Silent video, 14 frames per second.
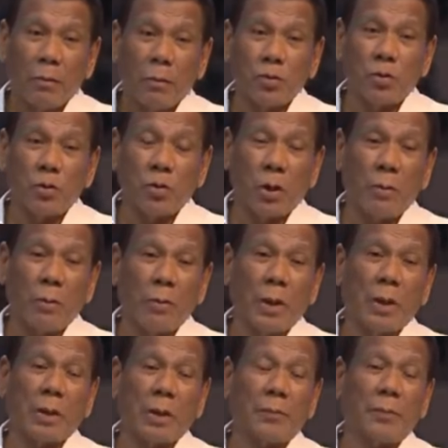Gusto ko nga
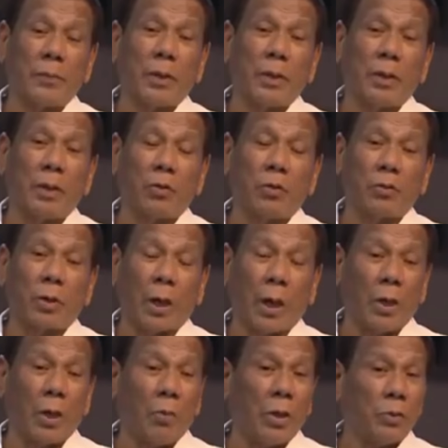magharap tayo ng korte.
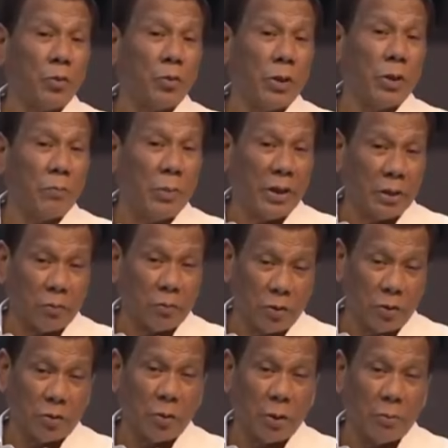I want to debate
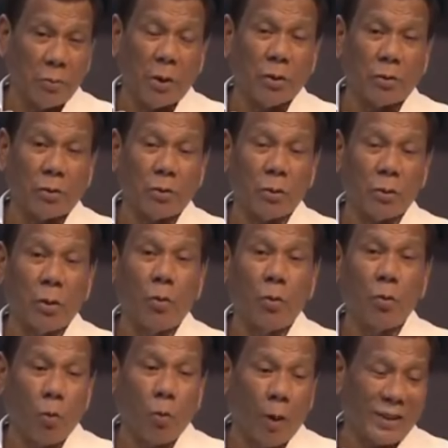with you about
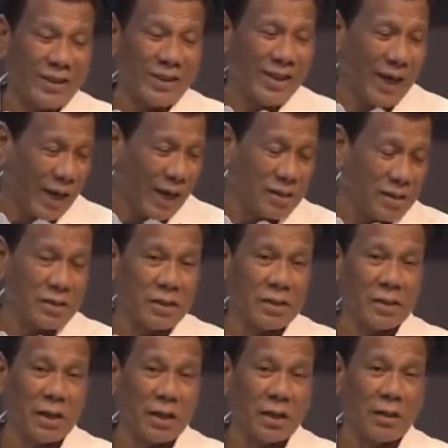what ails
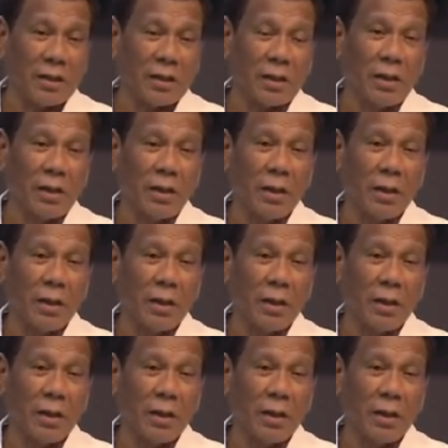this country.